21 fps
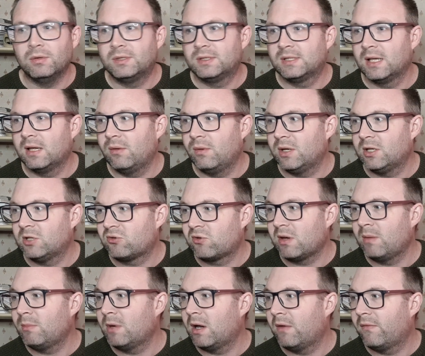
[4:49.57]
So
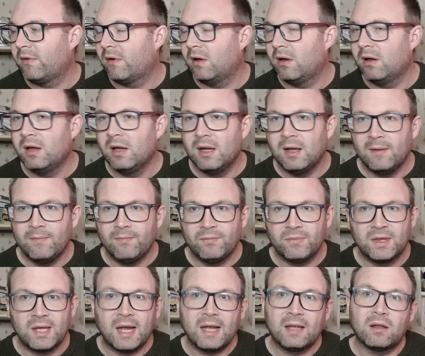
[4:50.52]
extreme weather,
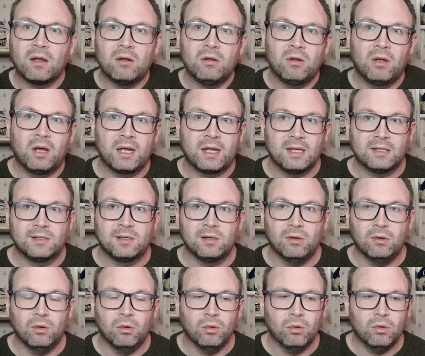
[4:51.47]
they don't like at
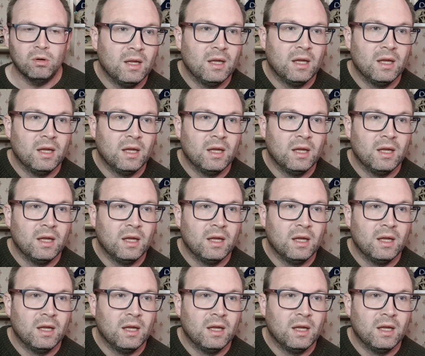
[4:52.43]
all.